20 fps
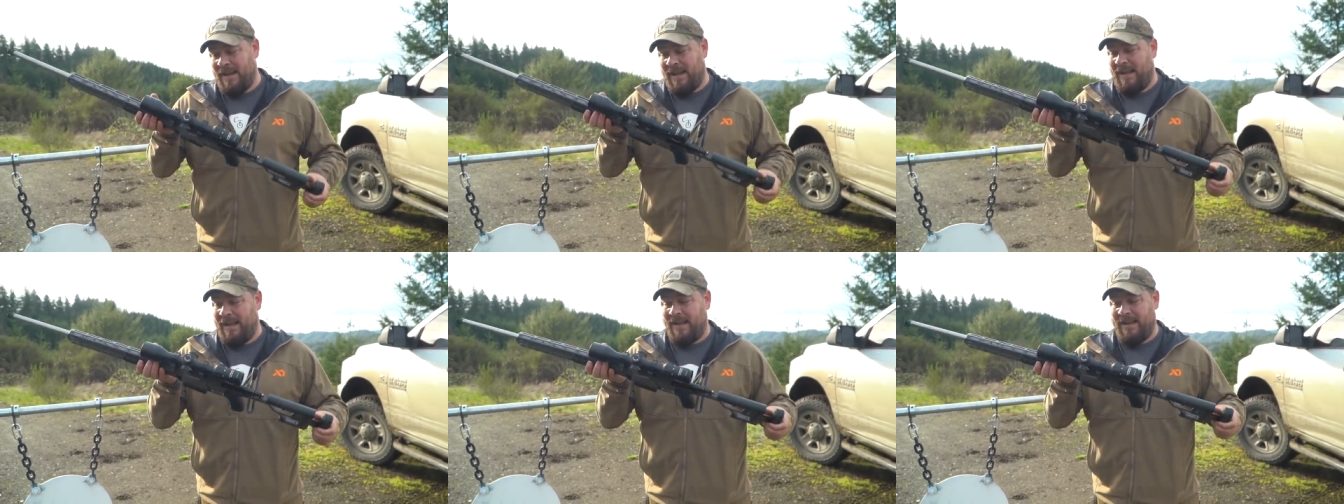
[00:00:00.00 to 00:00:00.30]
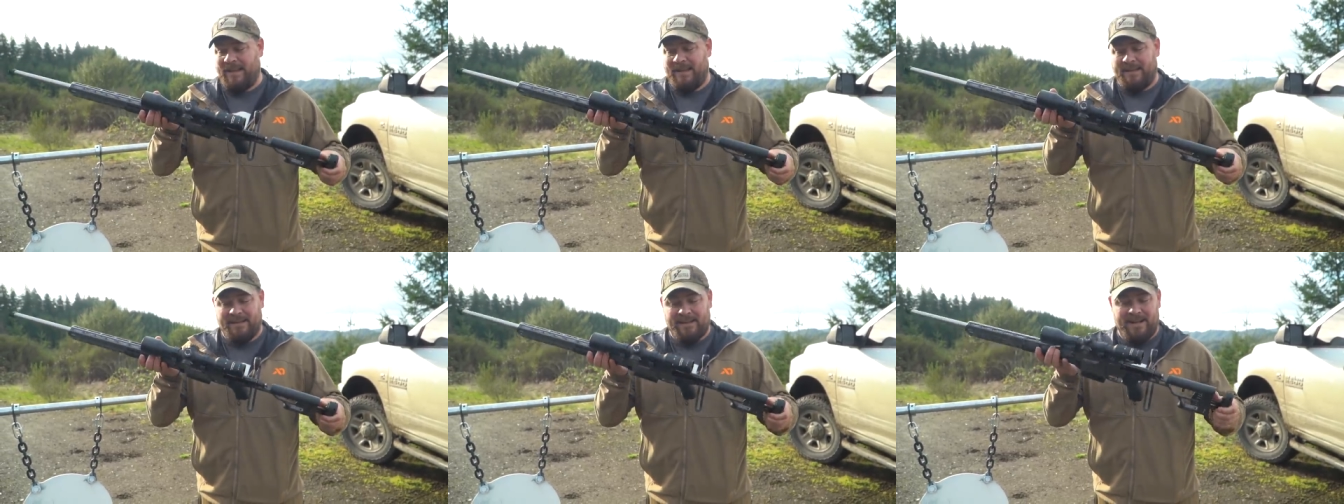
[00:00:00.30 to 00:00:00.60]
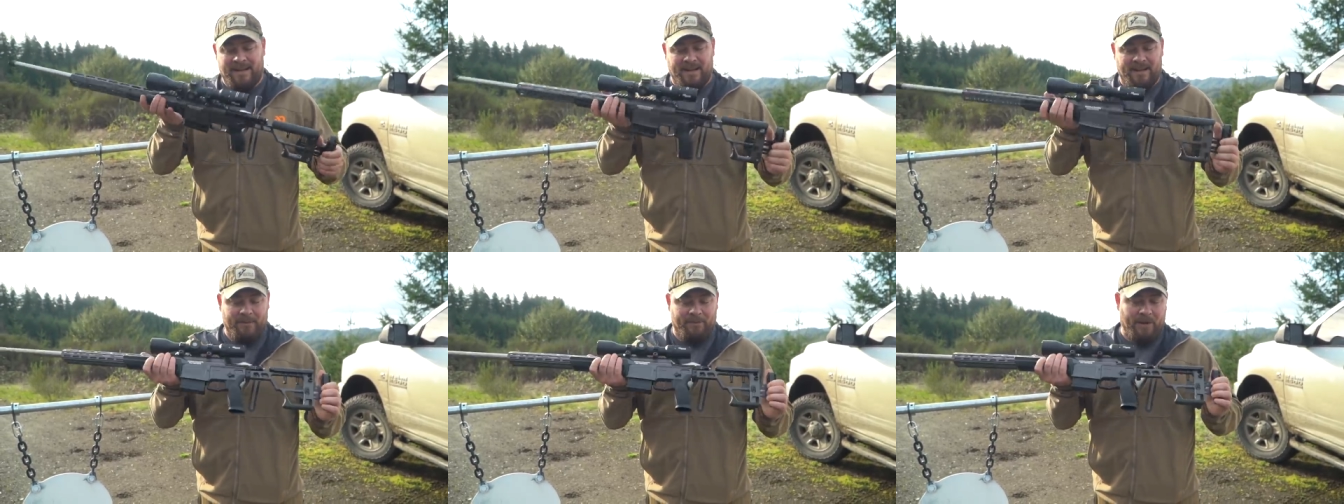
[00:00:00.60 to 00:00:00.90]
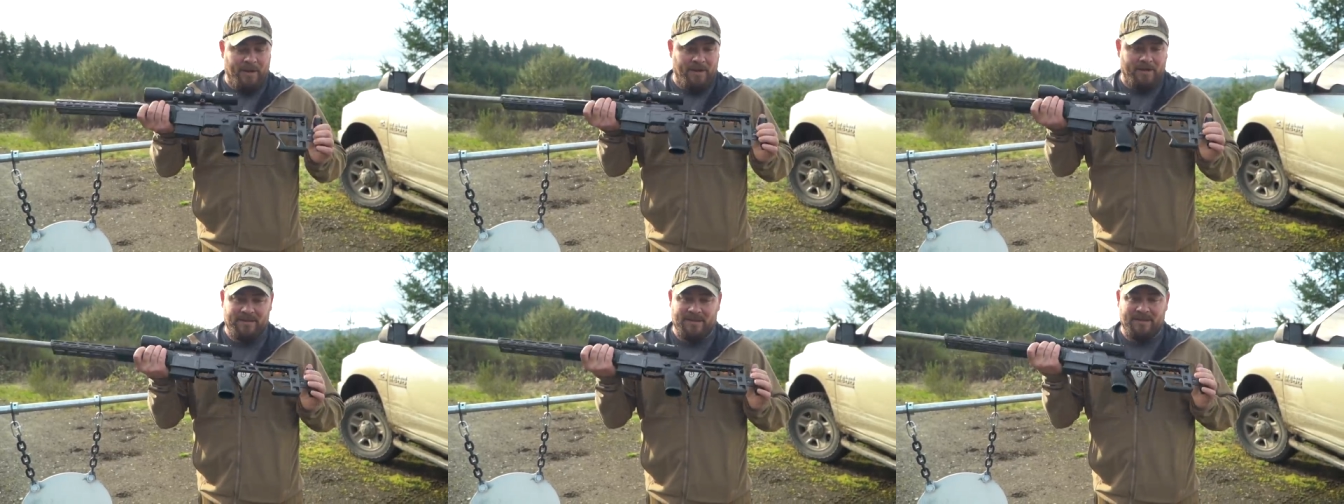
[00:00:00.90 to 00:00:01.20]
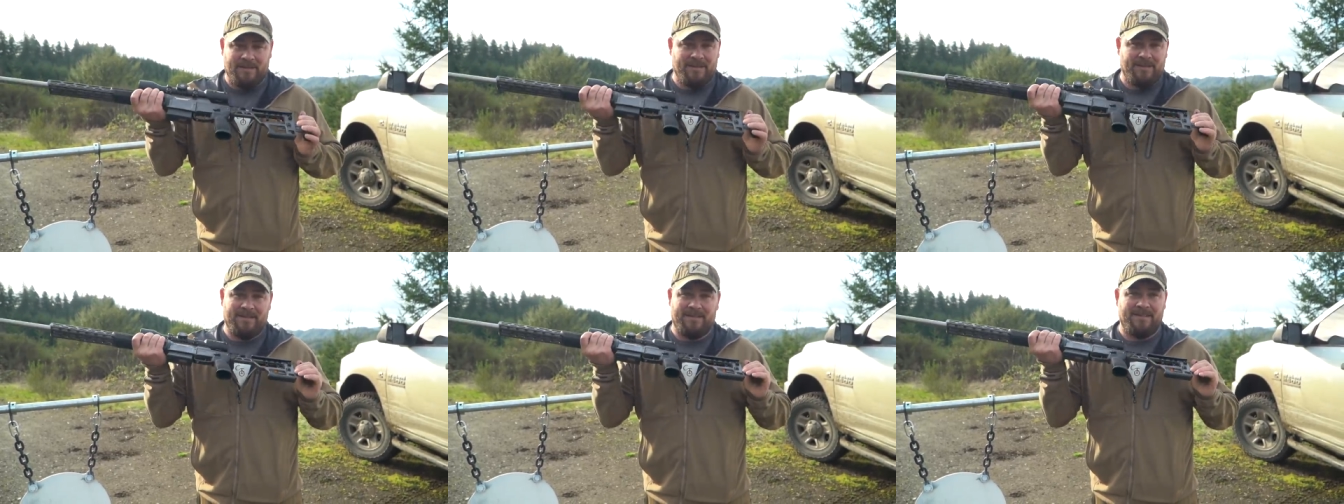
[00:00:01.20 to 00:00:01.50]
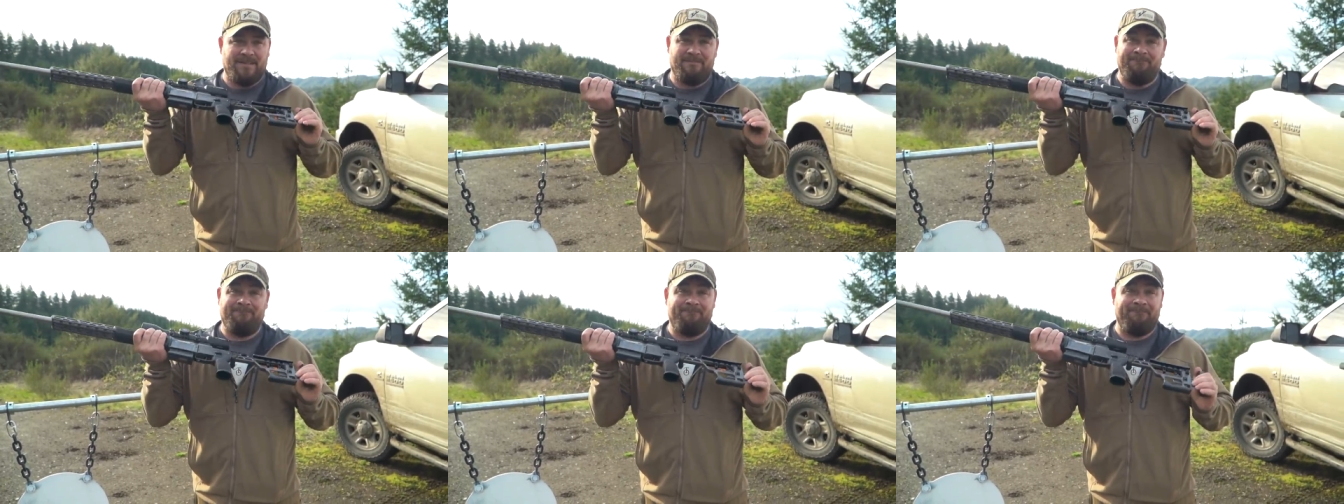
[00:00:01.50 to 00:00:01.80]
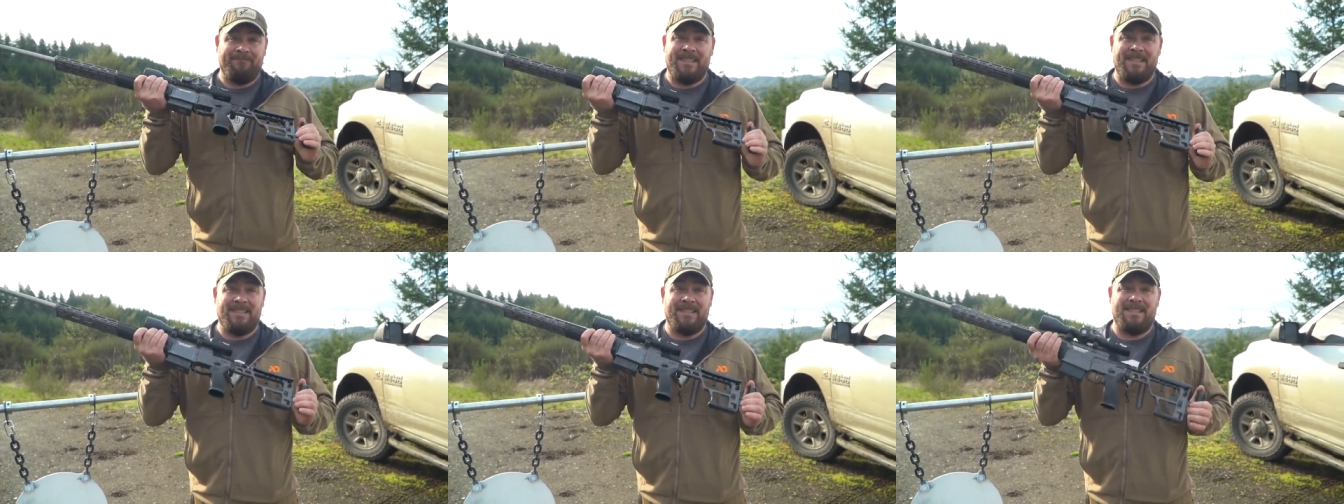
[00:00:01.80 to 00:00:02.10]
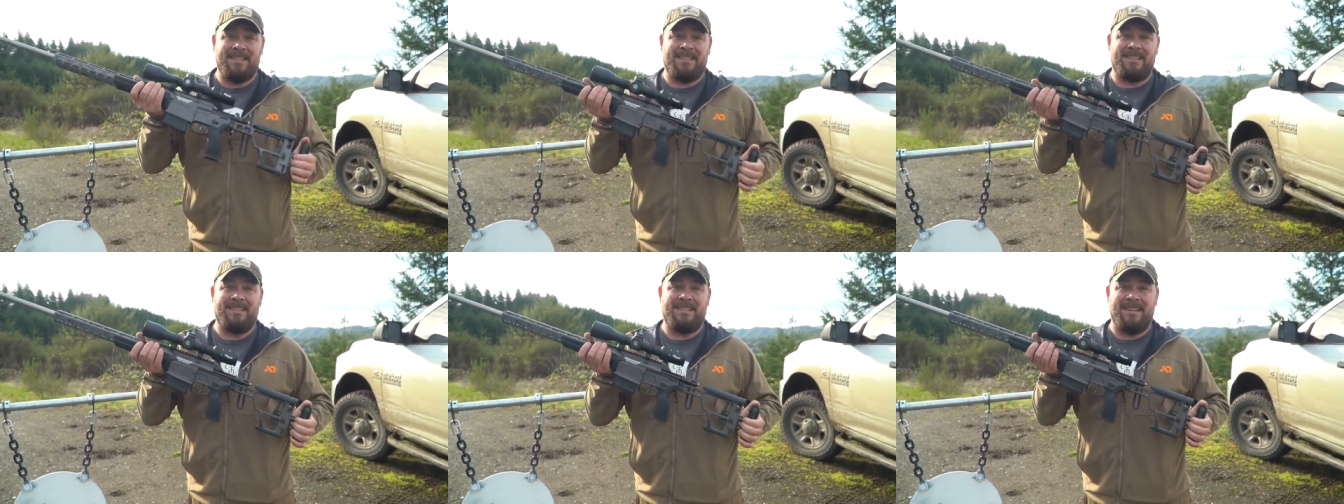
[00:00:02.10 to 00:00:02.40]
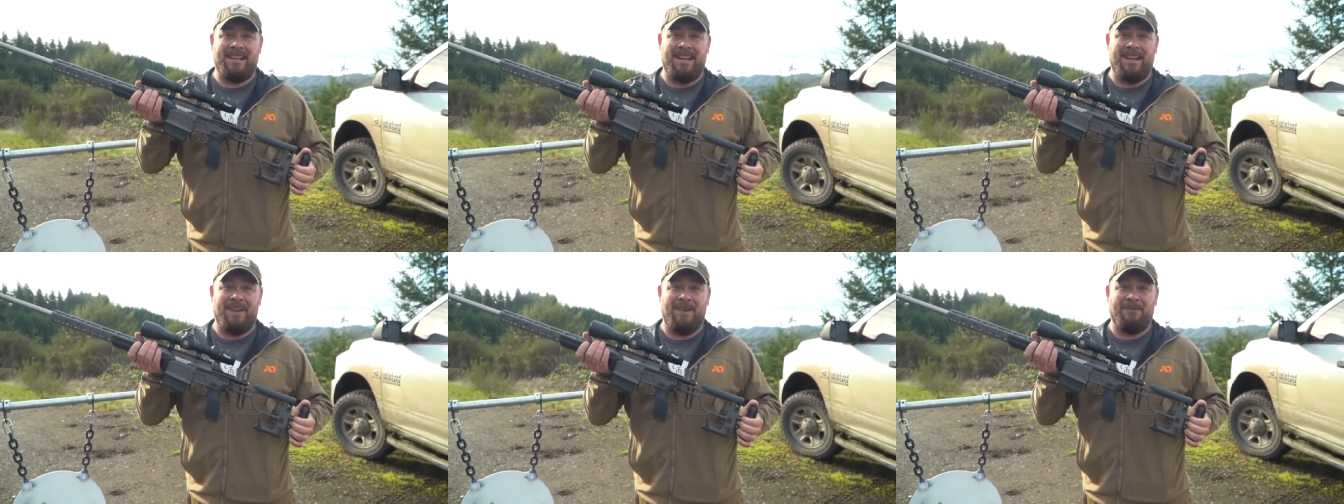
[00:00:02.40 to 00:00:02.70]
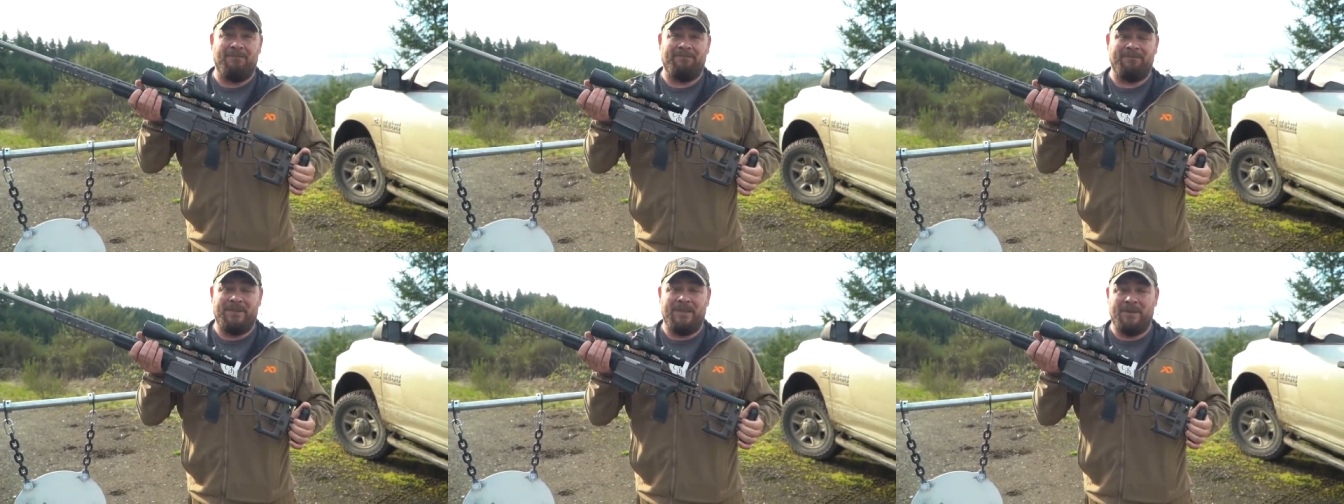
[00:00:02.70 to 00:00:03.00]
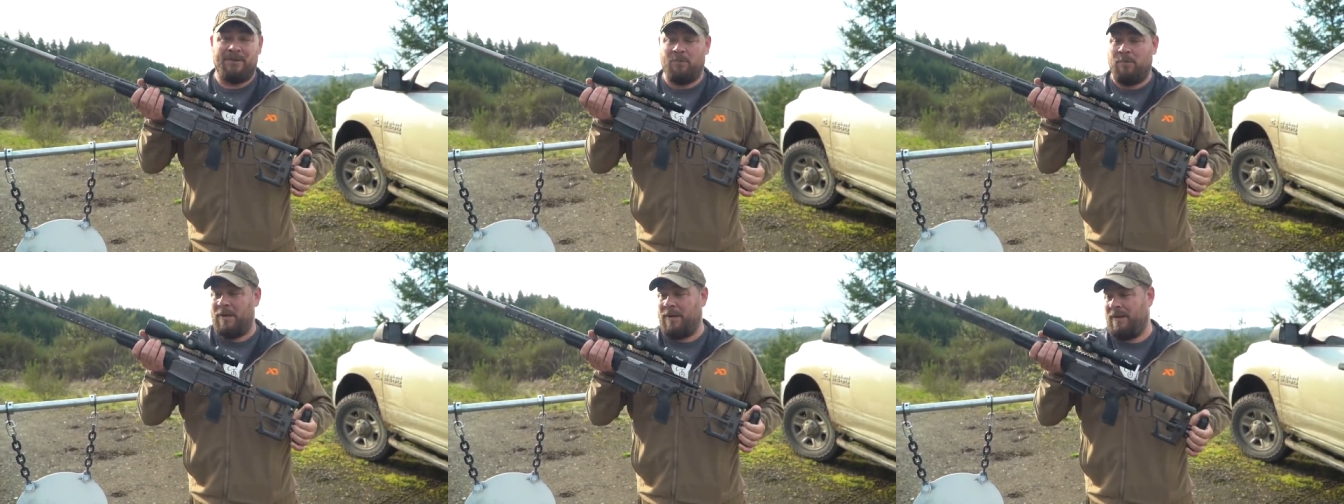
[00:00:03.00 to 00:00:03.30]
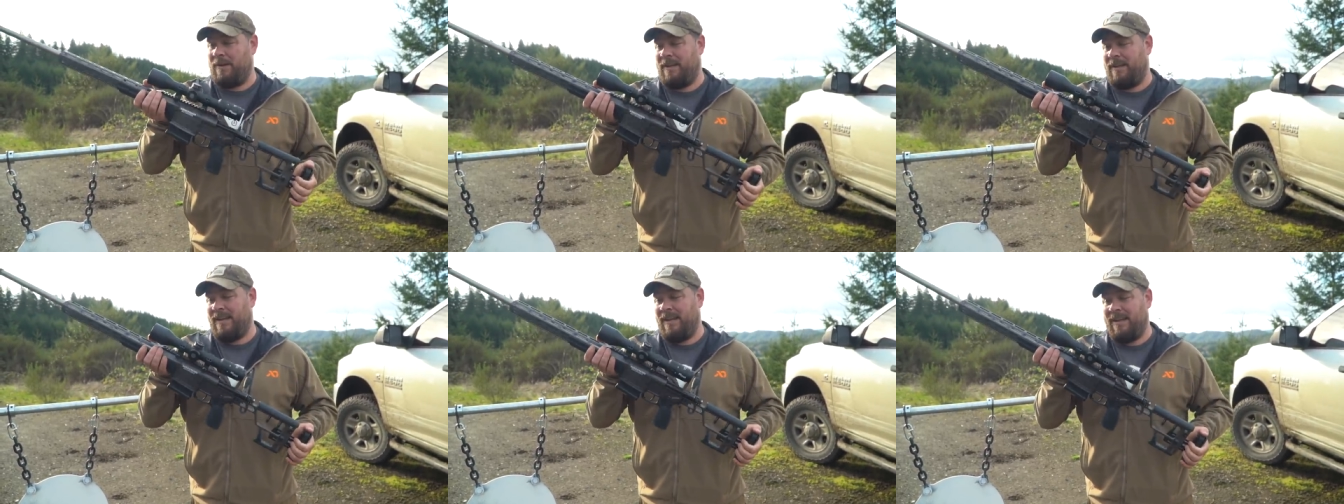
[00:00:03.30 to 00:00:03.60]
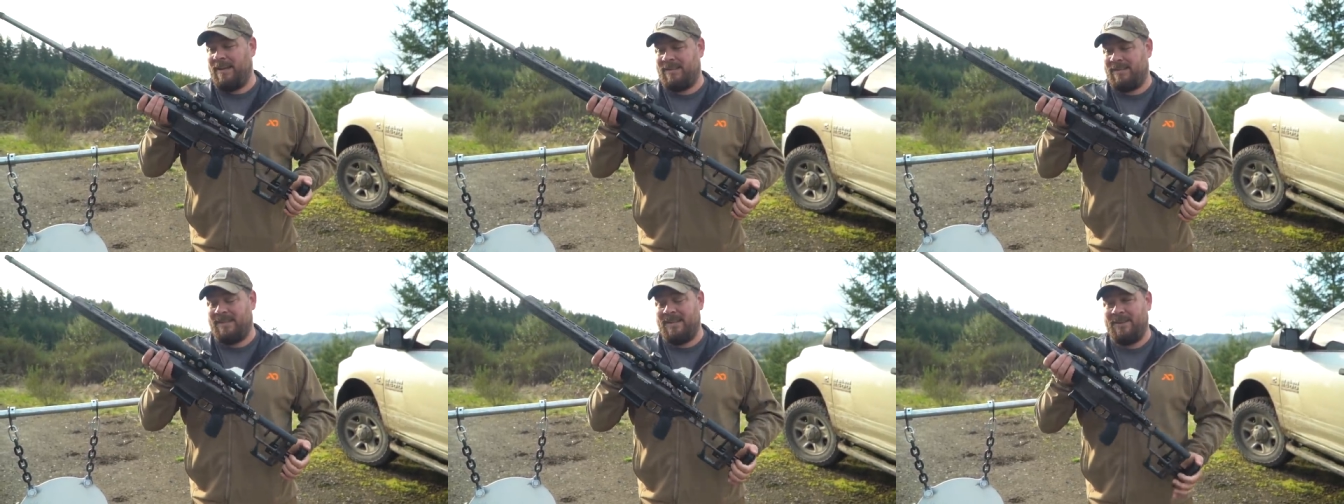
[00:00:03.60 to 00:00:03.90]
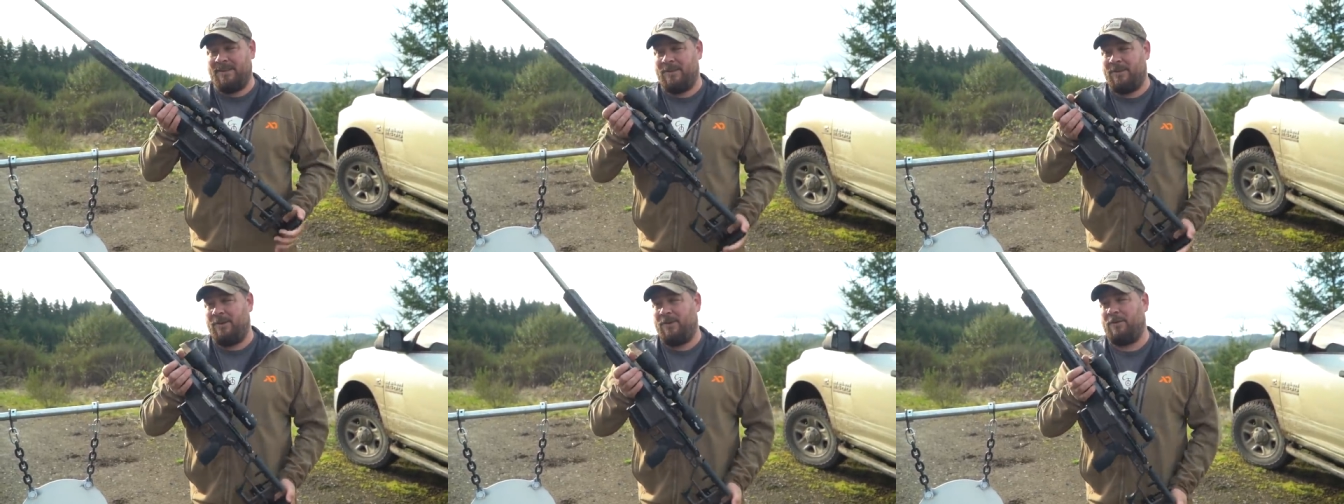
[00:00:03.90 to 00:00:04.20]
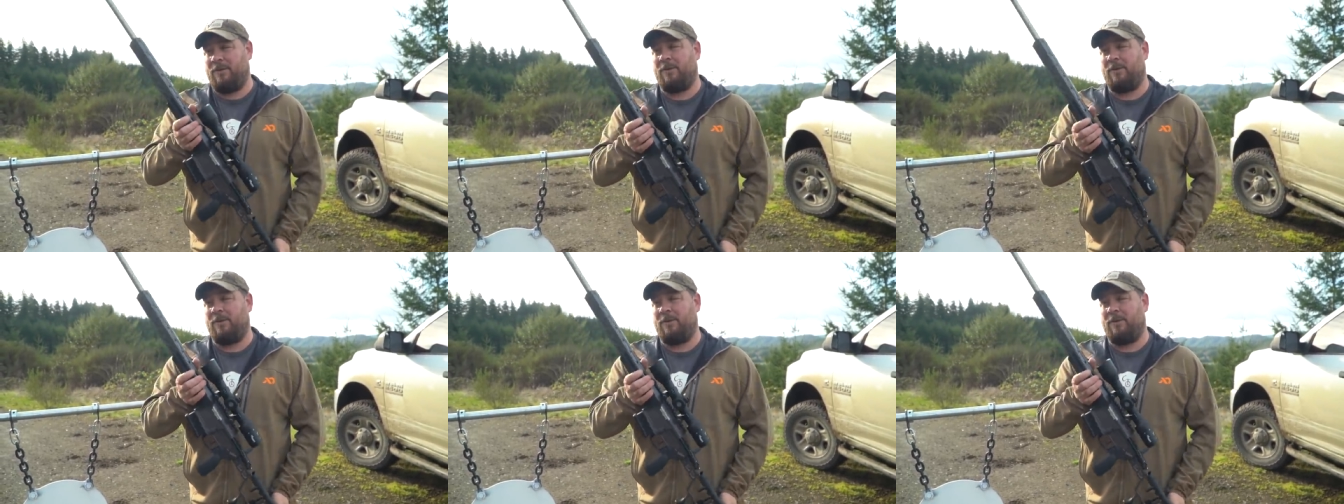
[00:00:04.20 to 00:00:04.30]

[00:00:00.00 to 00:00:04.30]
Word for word: And out of the box, this is this is you know just what you get sent to your